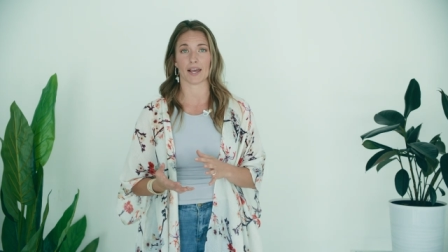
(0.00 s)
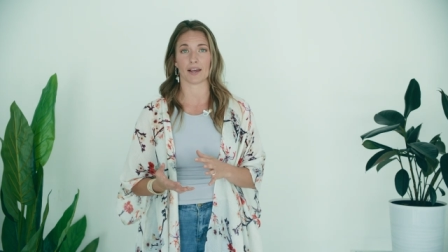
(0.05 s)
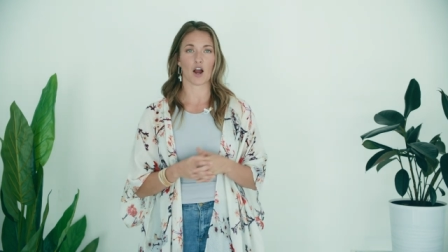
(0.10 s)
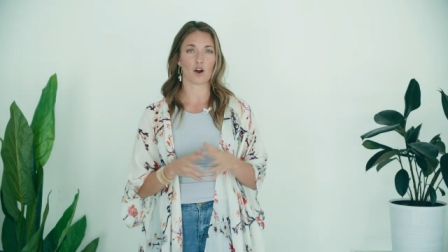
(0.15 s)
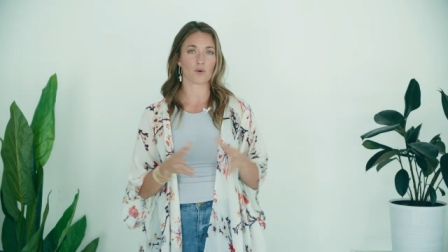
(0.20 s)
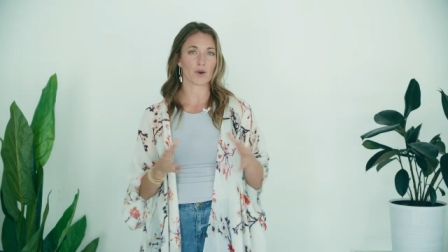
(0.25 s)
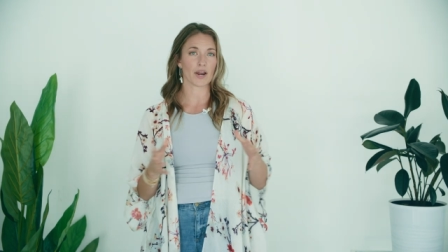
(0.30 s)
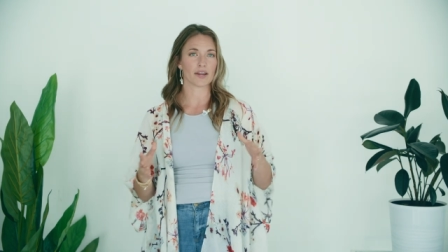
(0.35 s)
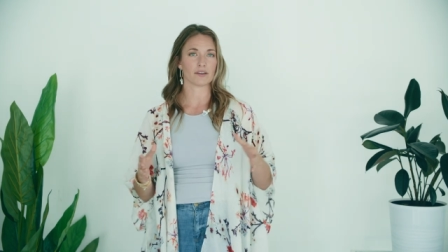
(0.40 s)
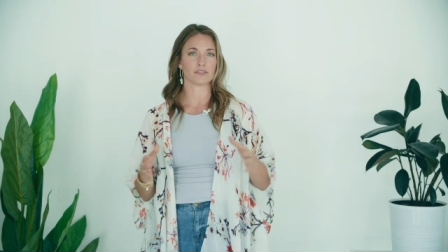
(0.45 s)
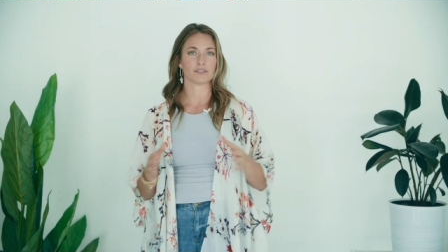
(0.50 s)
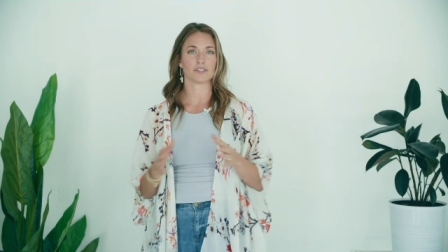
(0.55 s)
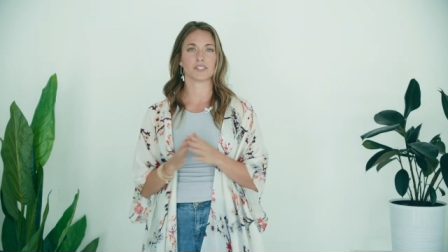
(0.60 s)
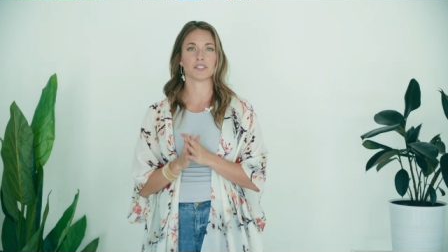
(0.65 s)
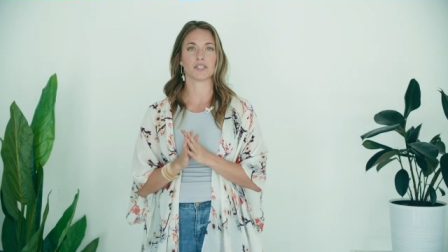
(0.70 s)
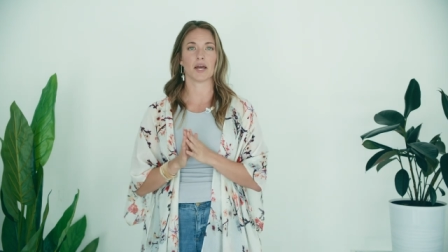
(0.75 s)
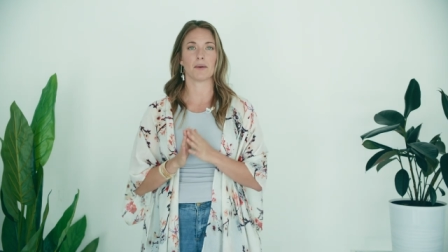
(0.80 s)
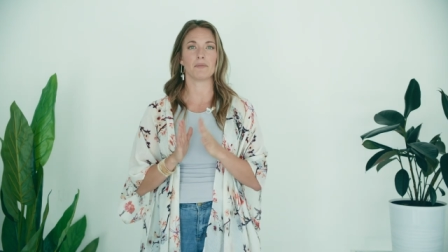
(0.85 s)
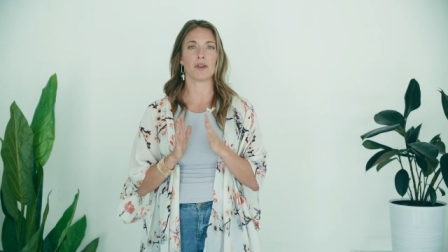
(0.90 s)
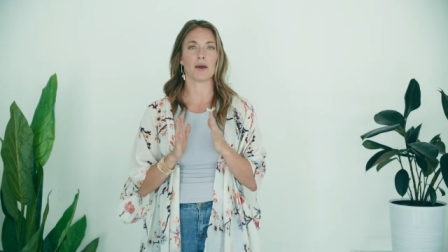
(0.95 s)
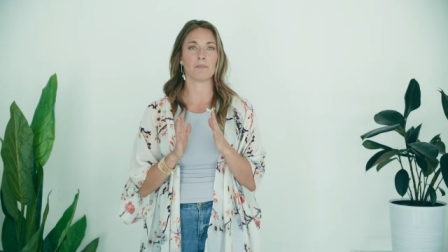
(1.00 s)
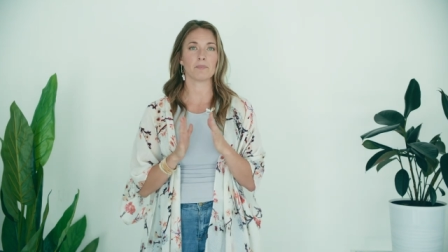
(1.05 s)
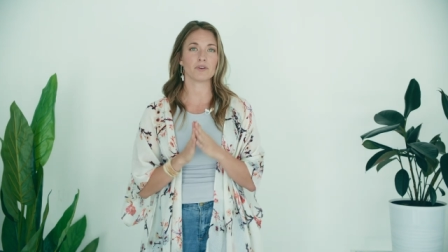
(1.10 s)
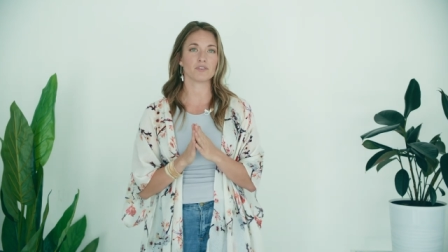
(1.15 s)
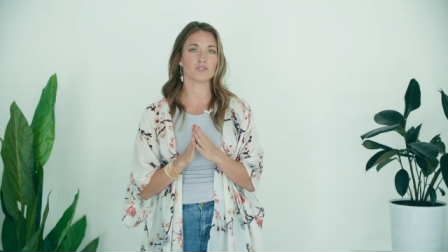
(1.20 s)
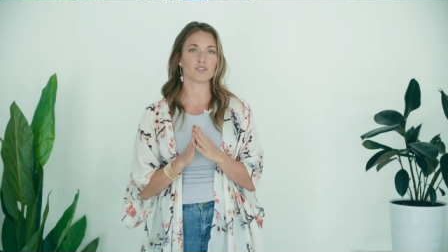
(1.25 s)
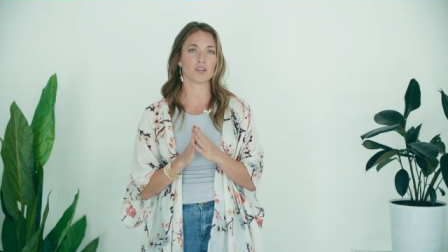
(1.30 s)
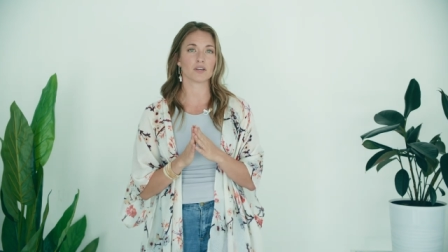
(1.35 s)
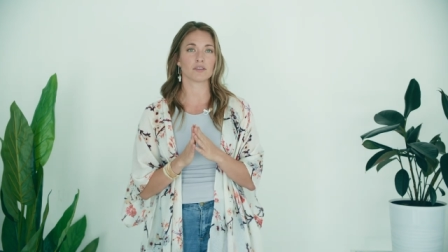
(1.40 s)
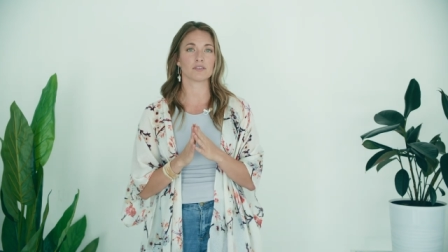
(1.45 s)
All right, step number
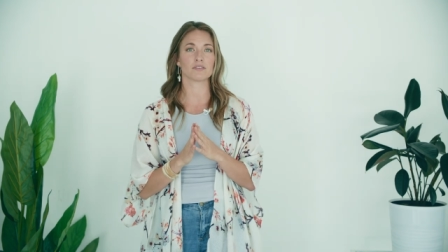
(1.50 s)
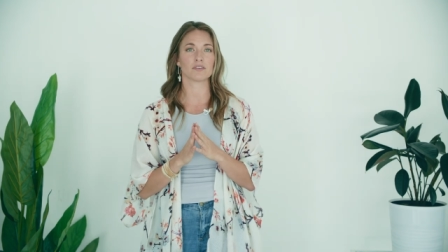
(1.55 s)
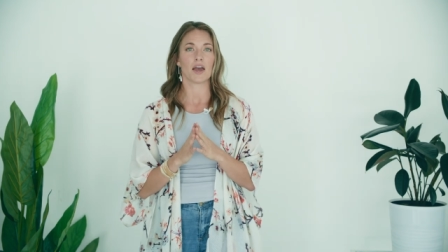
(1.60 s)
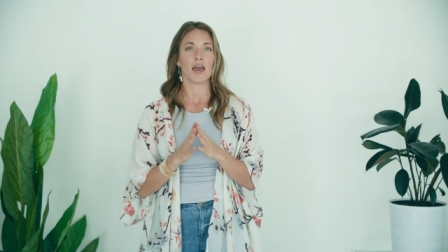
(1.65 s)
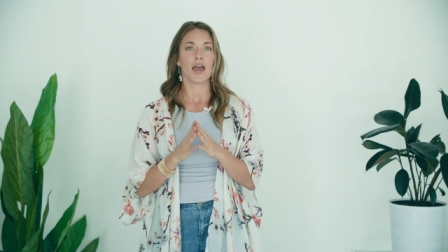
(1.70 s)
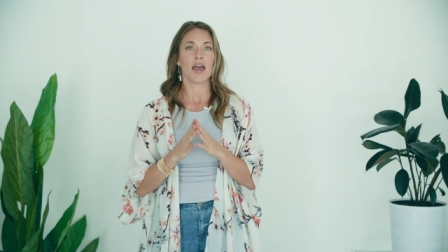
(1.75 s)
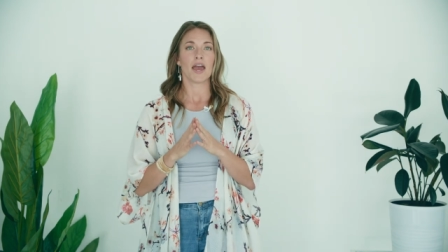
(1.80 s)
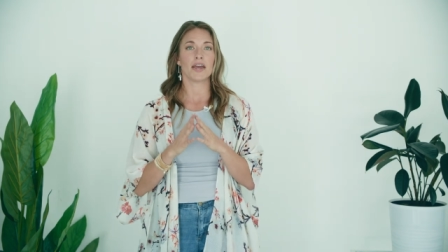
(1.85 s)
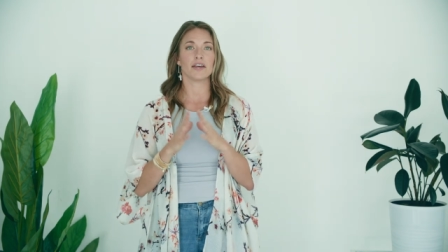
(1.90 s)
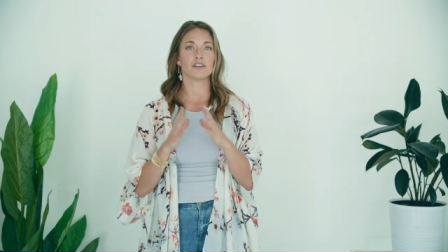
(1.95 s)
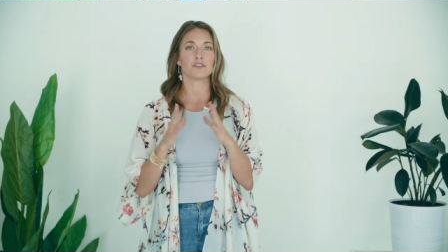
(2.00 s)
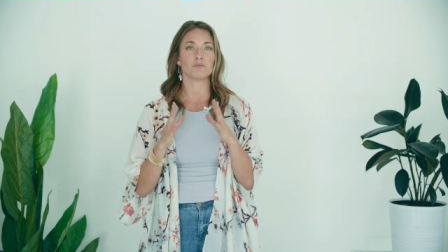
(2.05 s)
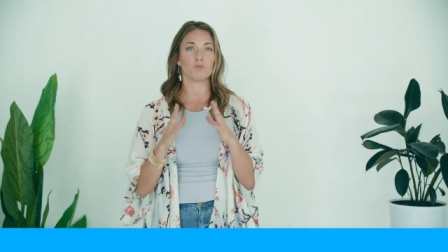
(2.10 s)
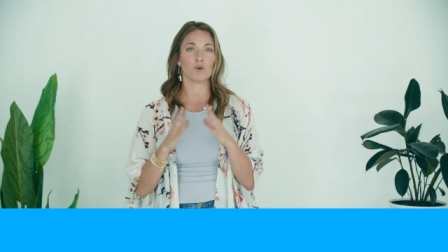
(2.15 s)
six is